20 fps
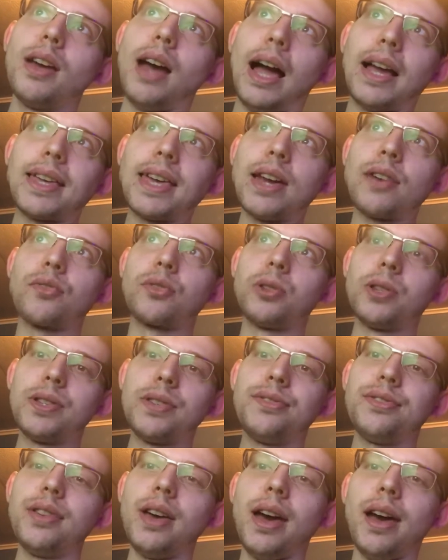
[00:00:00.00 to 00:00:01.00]
I can't really
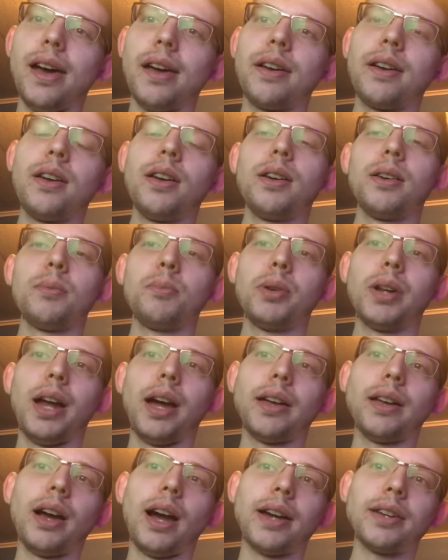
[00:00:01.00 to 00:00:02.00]
say, but
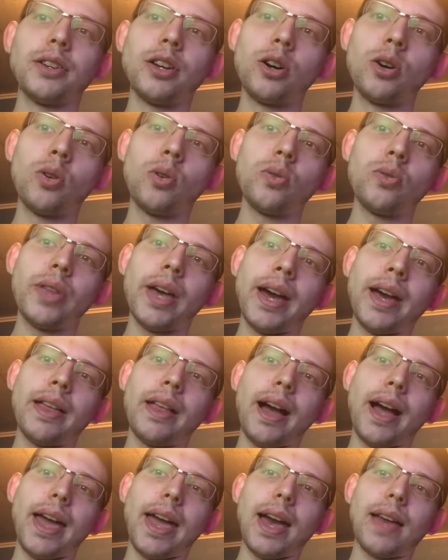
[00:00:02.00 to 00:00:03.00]
I know that
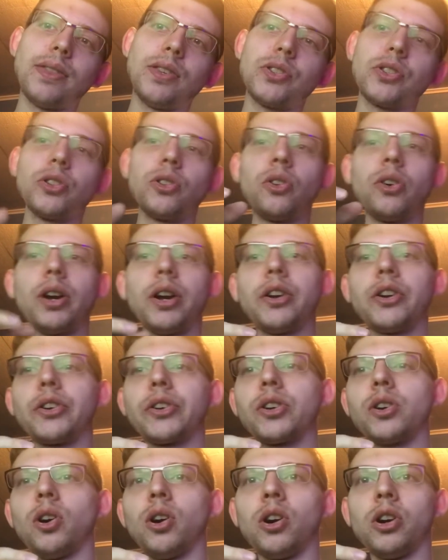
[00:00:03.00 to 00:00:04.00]
I had this little air
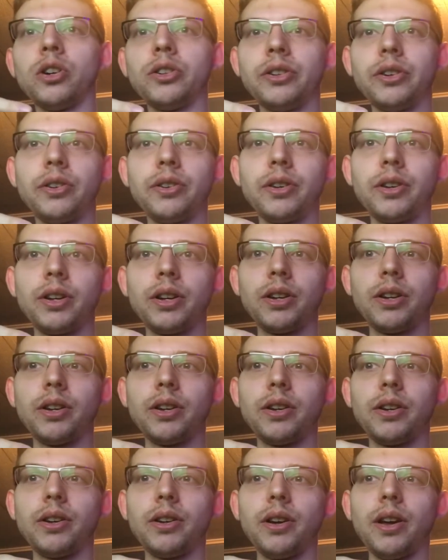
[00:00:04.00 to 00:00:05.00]
card,
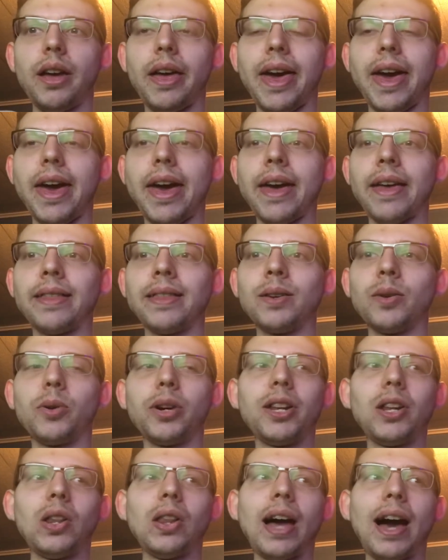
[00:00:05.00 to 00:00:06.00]
and
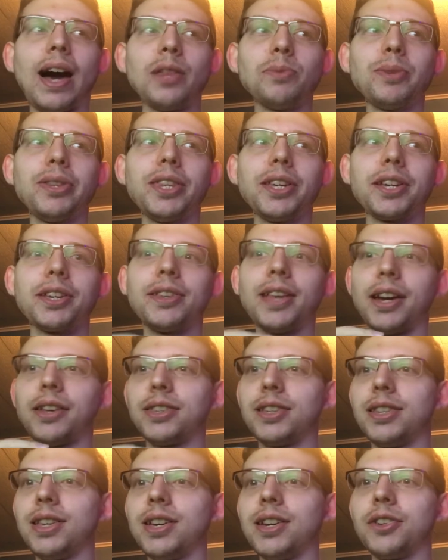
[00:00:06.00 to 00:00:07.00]
it allowed me to connect
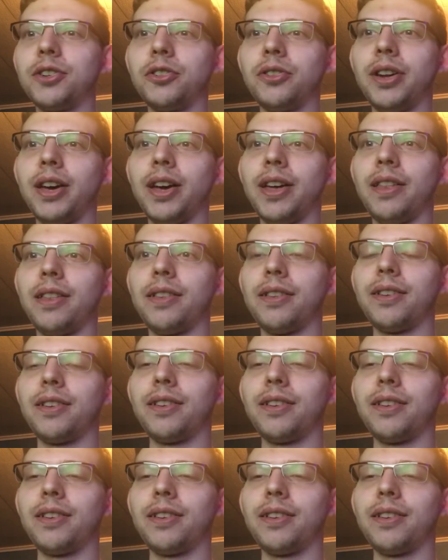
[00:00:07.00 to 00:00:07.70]
to the internet